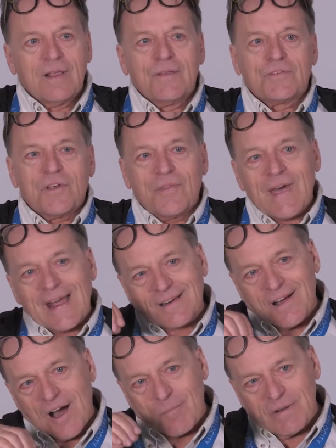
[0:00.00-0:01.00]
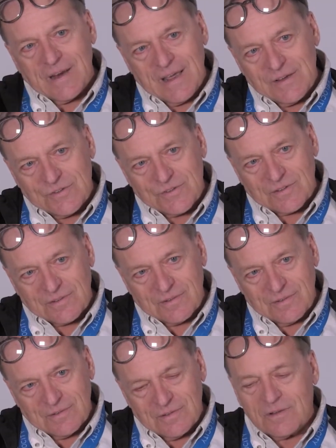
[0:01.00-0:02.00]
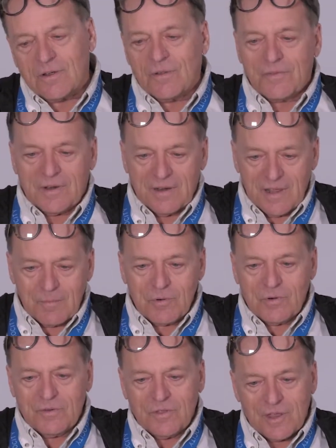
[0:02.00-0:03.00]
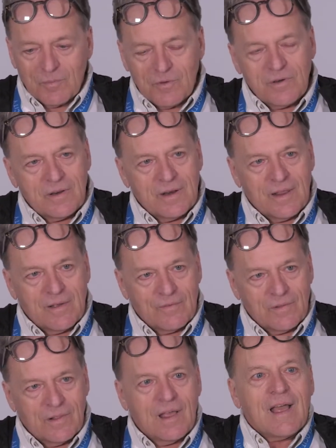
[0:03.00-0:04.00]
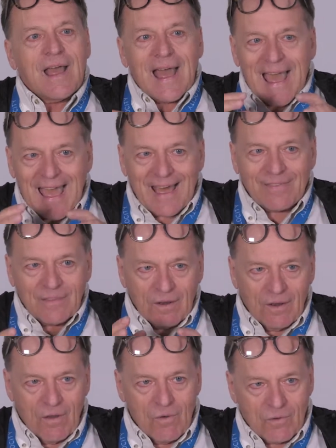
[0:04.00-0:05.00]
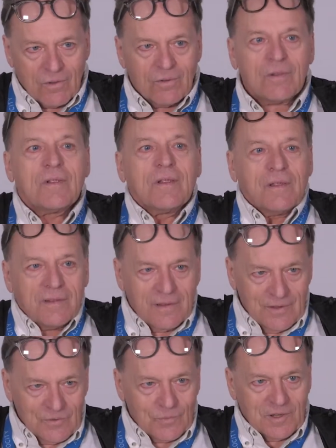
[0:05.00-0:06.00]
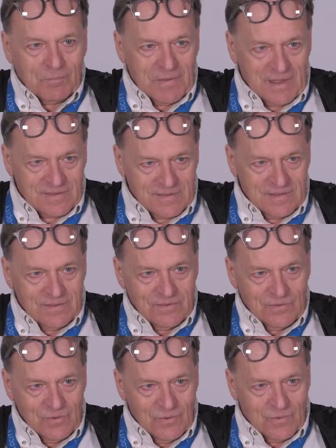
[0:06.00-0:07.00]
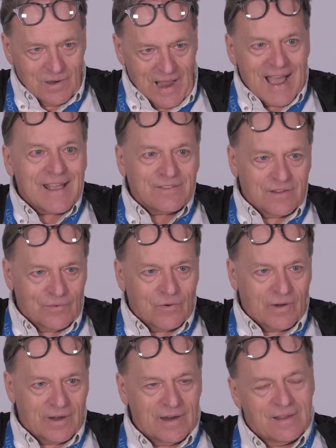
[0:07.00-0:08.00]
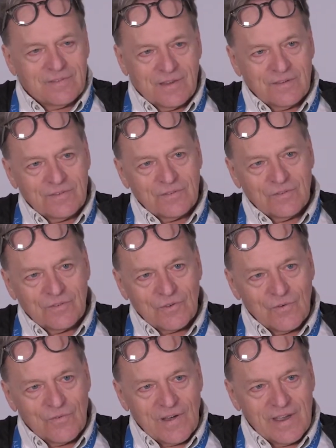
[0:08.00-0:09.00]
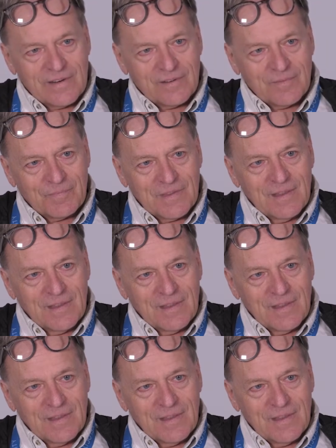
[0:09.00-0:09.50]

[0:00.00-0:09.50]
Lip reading: So that combination, you know, the neighborhood, the community level and the local is what makes these two kinds of organizations so vital.